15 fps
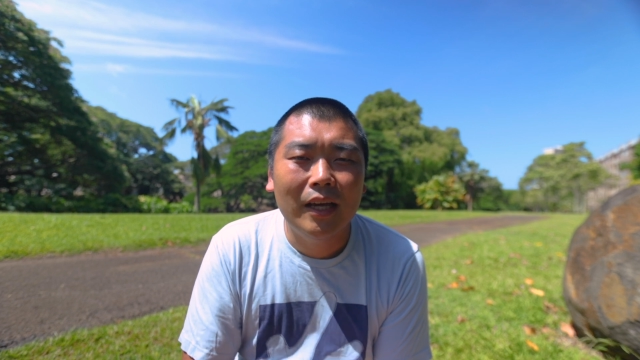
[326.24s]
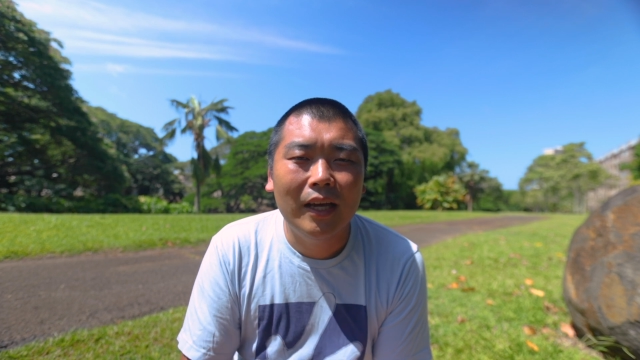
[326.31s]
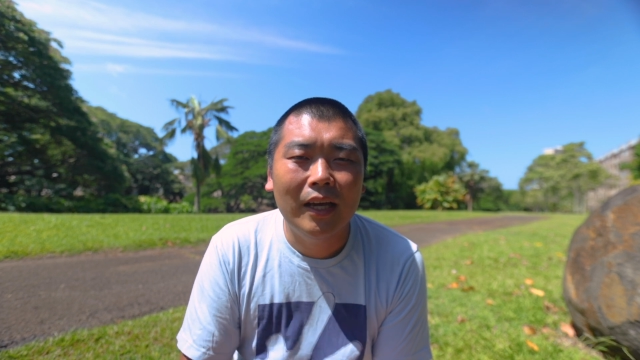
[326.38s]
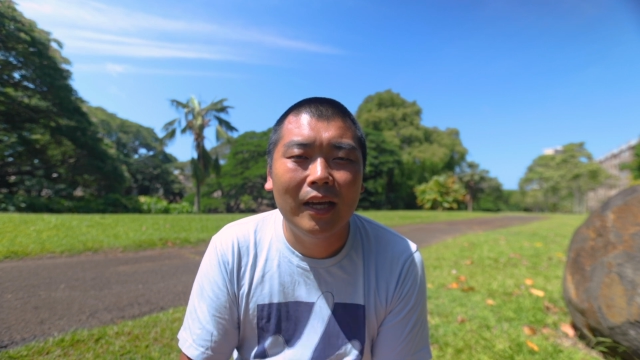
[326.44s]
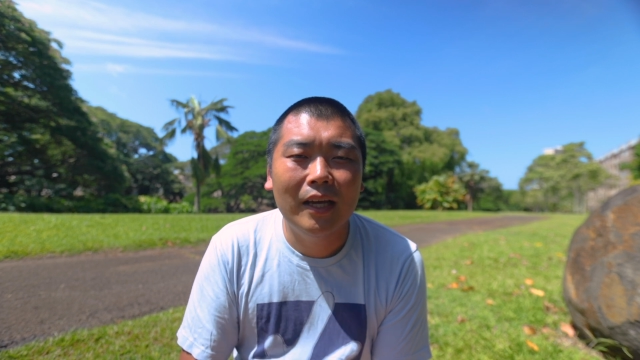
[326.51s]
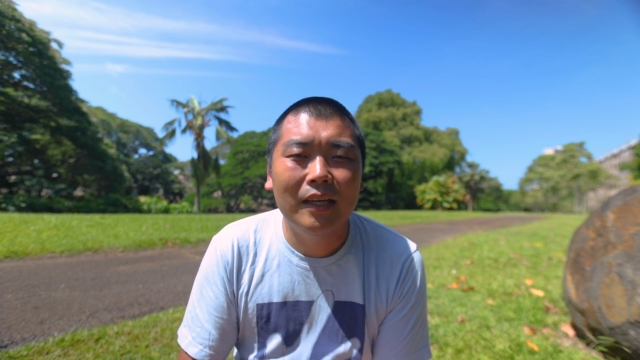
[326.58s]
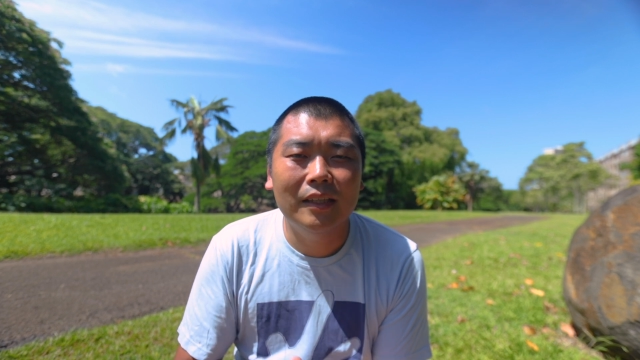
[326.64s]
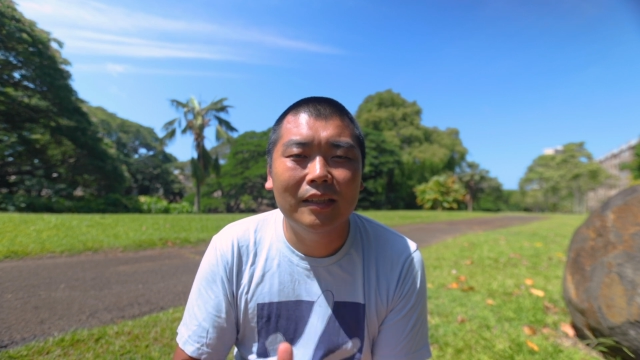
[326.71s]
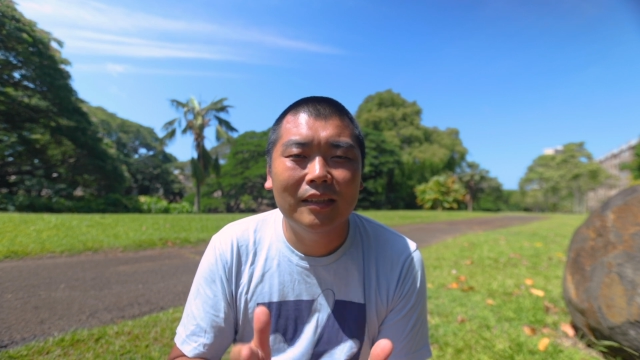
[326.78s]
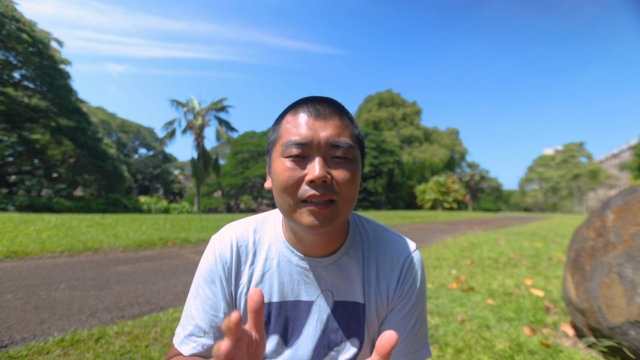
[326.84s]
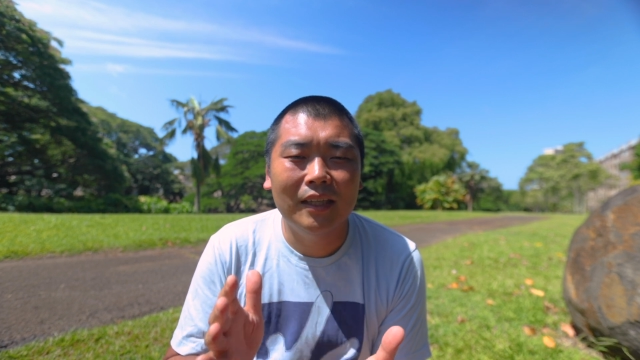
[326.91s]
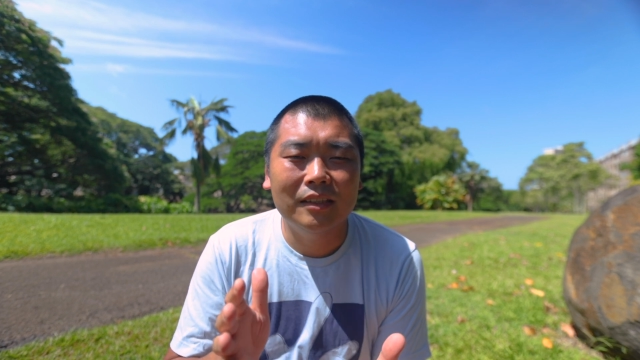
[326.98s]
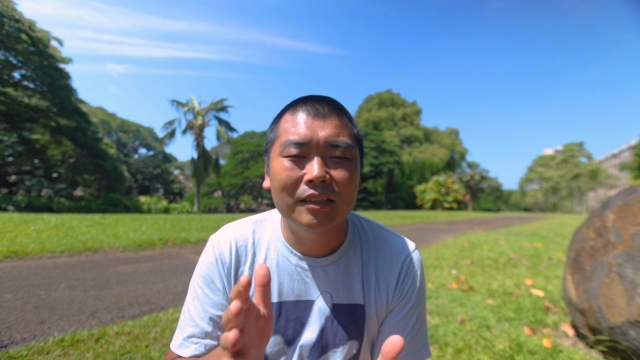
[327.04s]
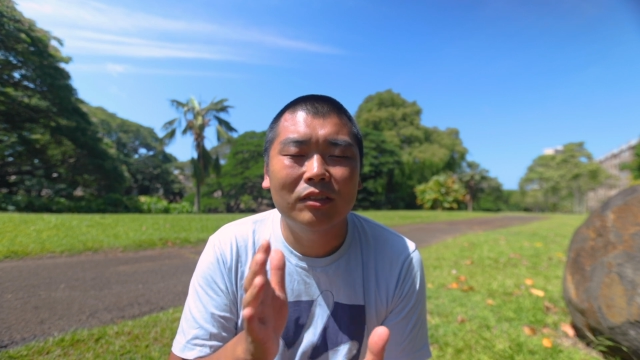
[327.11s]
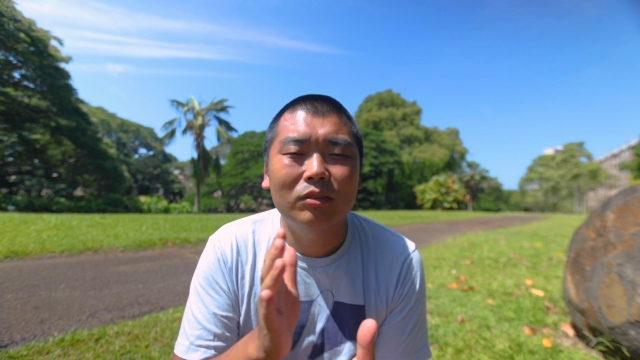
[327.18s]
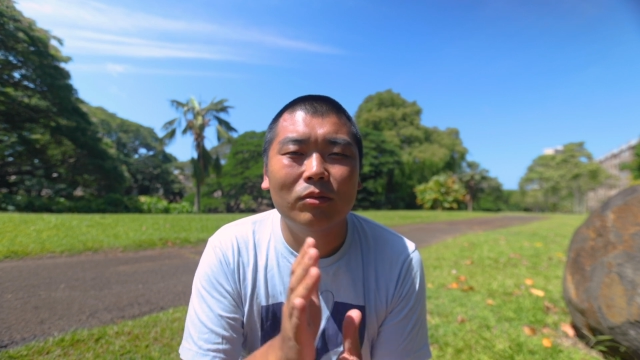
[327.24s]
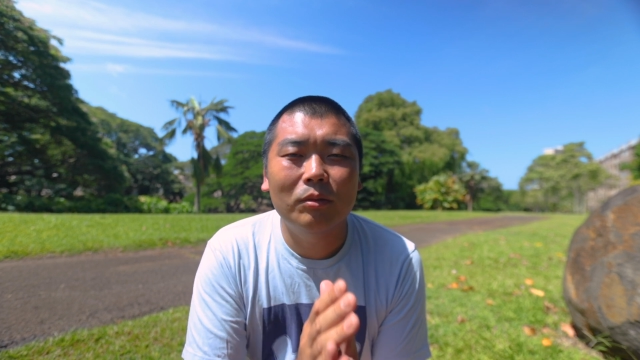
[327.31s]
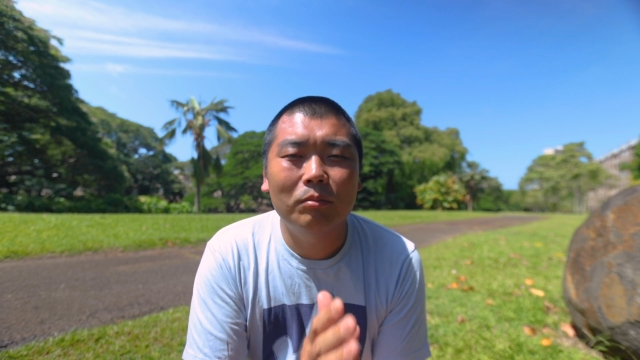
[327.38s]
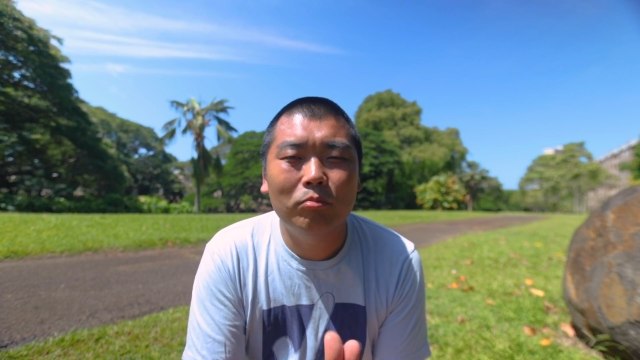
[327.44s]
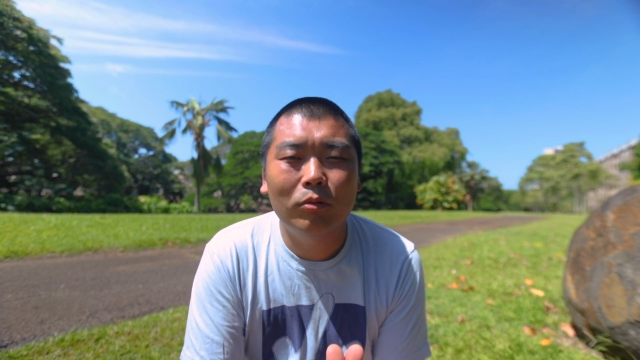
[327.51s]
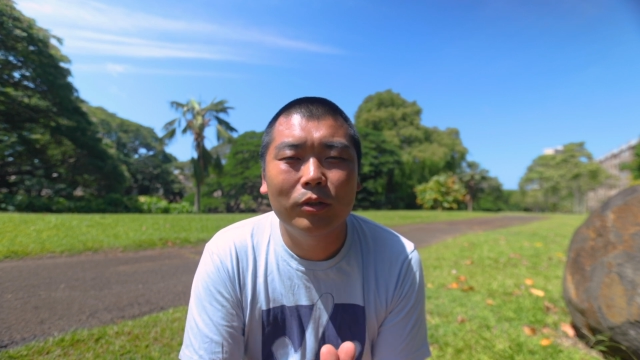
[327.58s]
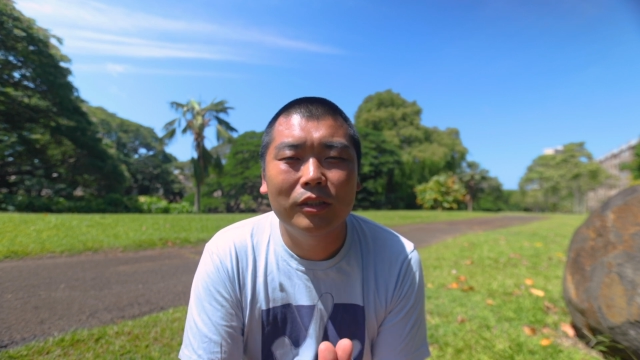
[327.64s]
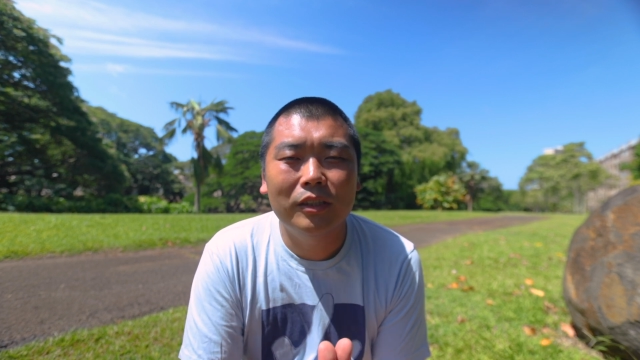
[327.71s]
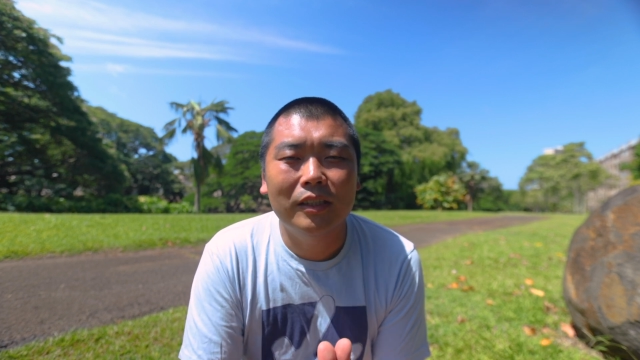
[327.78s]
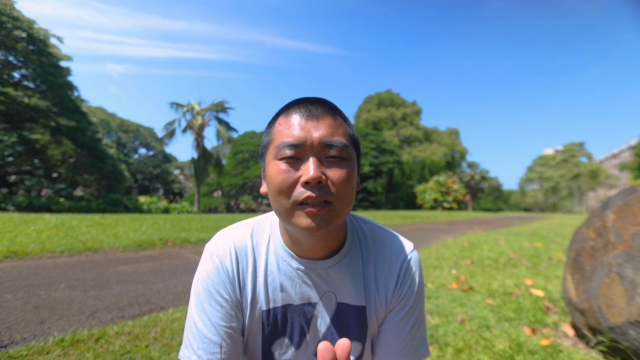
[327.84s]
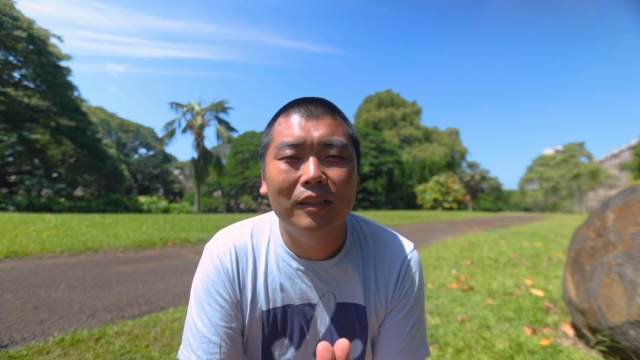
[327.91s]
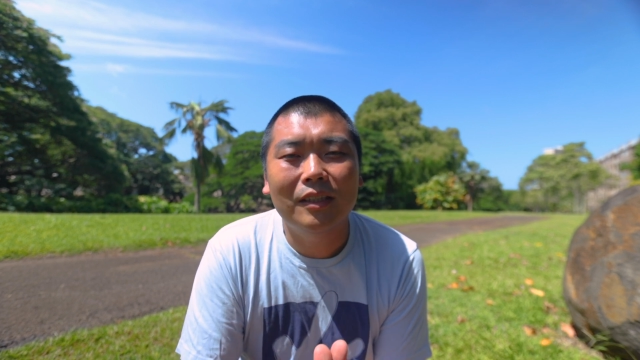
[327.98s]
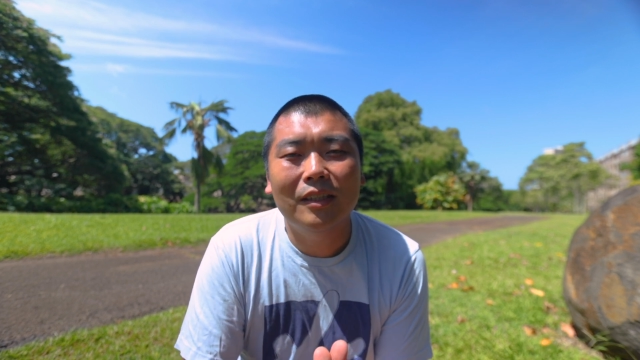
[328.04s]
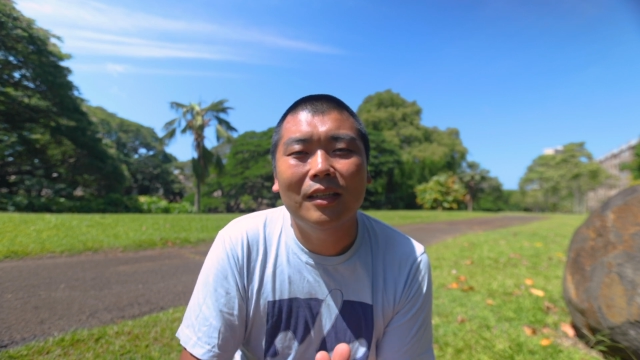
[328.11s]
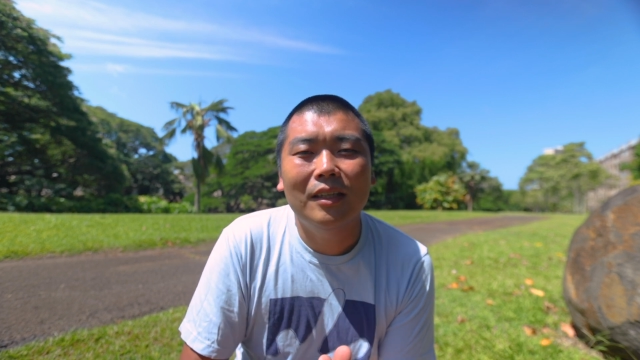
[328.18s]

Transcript: And that's so important